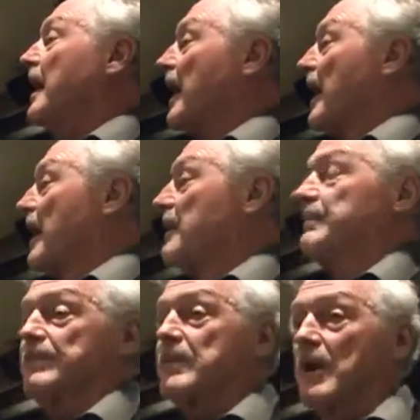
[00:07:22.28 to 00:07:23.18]

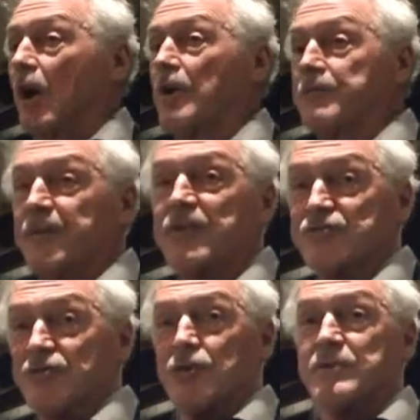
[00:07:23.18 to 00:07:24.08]
on fixed
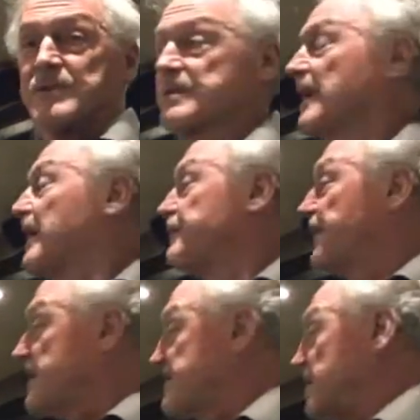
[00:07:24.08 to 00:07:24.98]
routes at
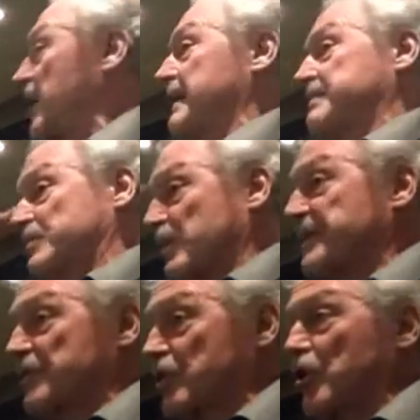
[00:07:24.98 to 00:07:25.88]
fixed times with
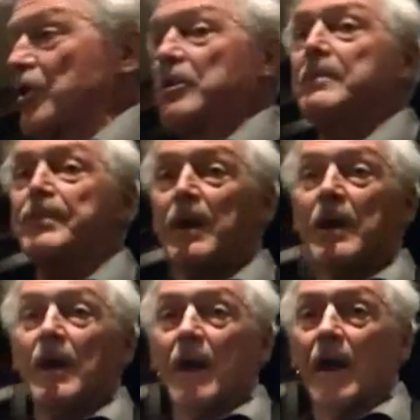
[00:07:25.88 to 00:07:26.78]
a call
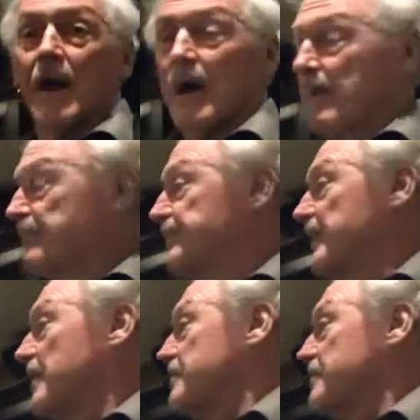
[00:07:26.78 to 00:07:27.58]
to